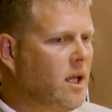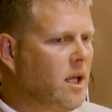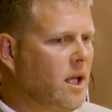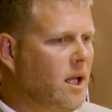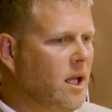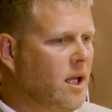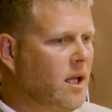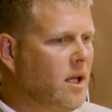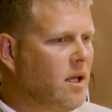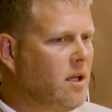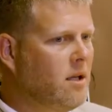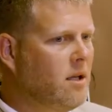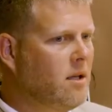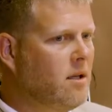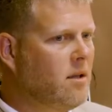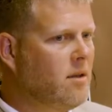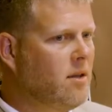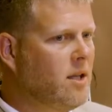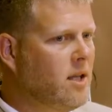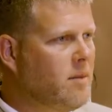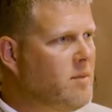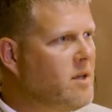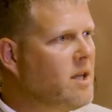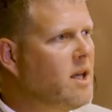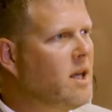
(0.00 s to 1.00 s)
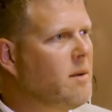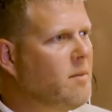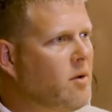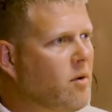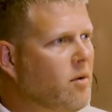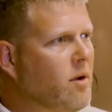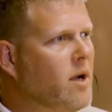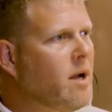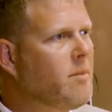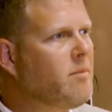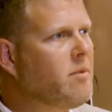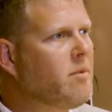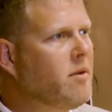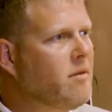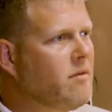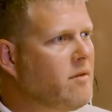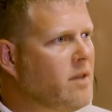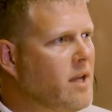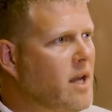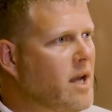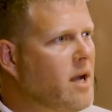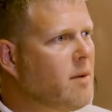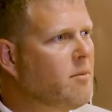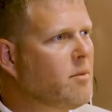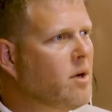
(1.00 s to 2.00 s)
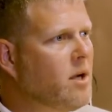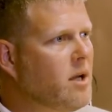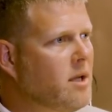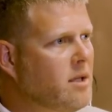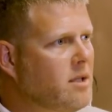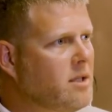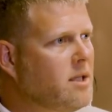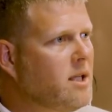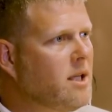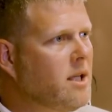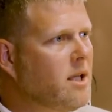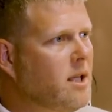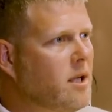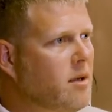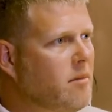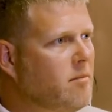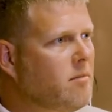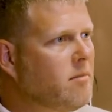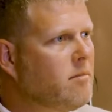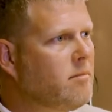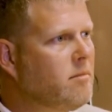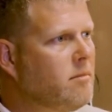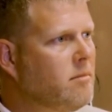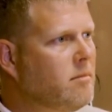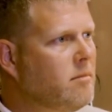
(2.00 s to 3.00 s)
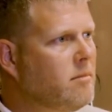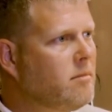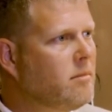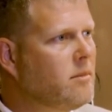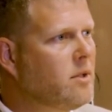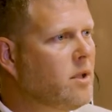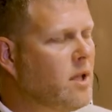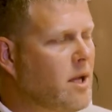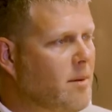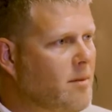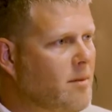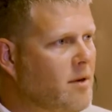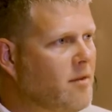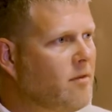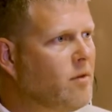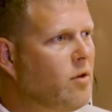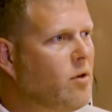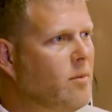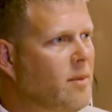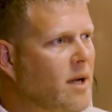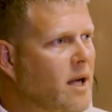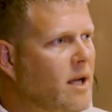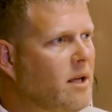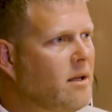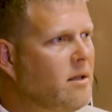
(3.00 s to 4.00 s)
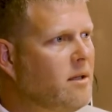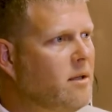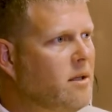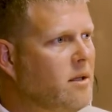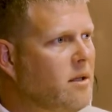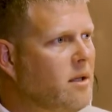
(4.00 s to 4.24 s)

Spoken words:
And they became a rep of the OMRON TM collaborative robot.